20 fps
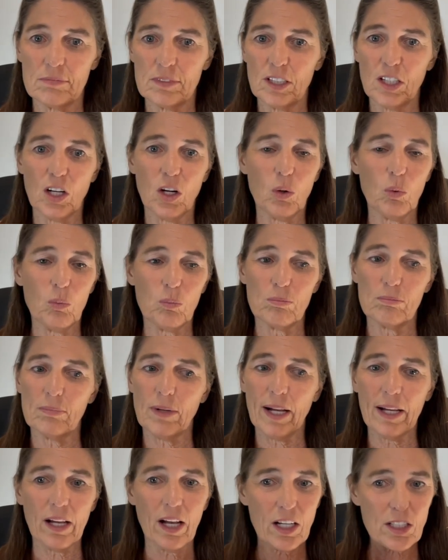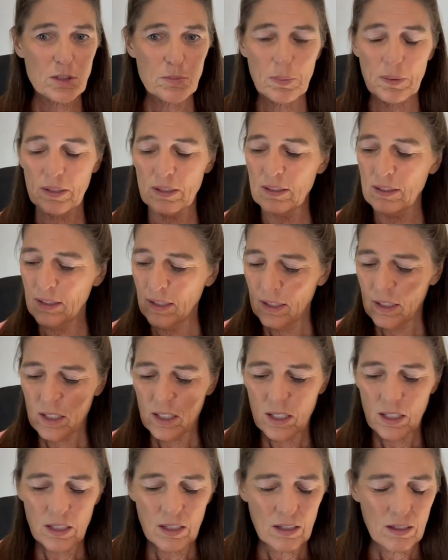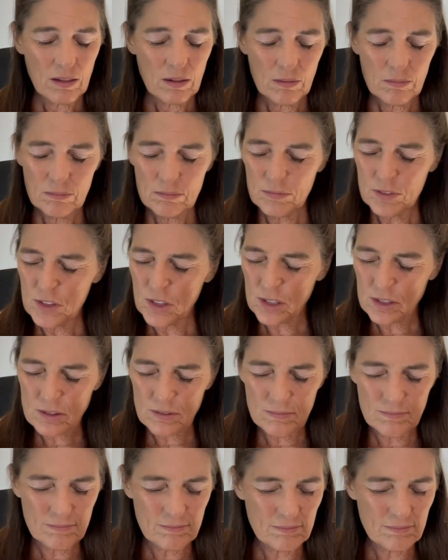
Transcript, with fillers: you know, my husband just